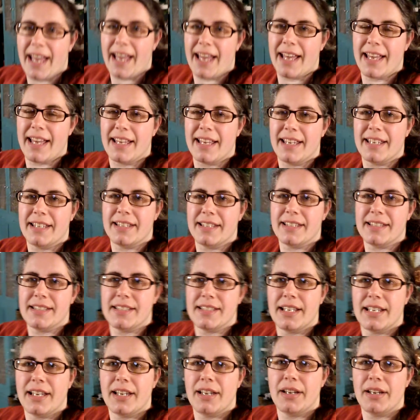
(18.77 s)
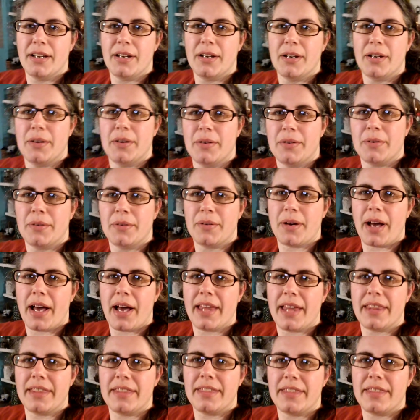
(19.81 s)
and
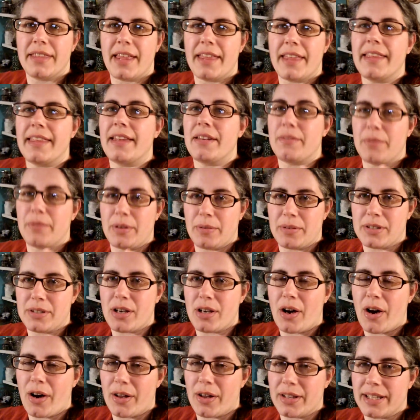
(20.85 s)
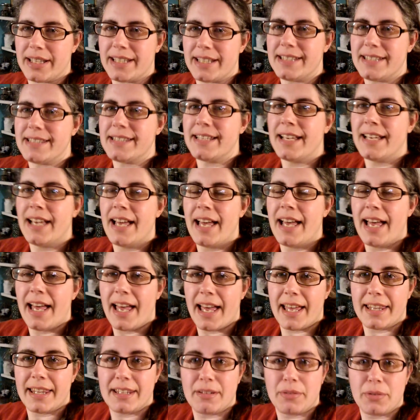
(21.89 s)
and then we went to Ollie's
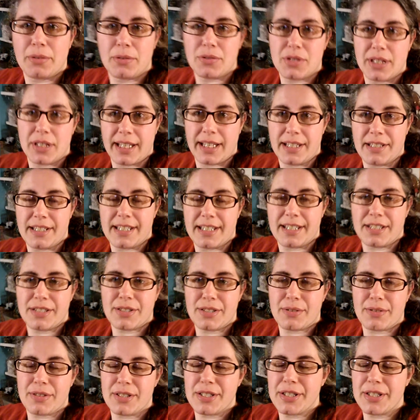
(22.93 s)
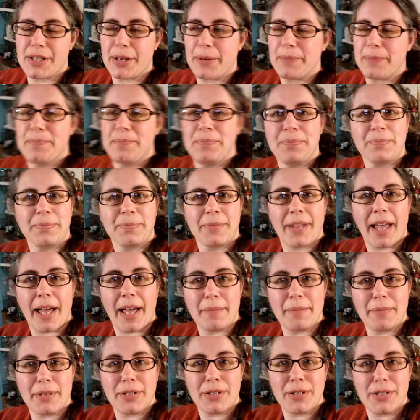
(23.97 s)
and then we went to an antique store. So
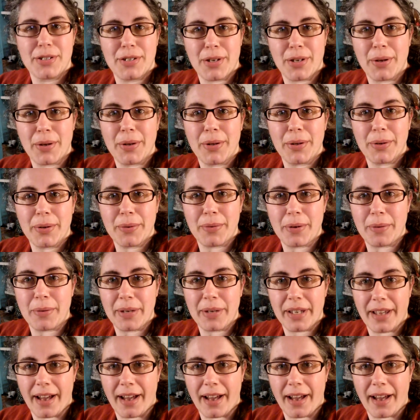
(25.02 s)
I'm going to show you what we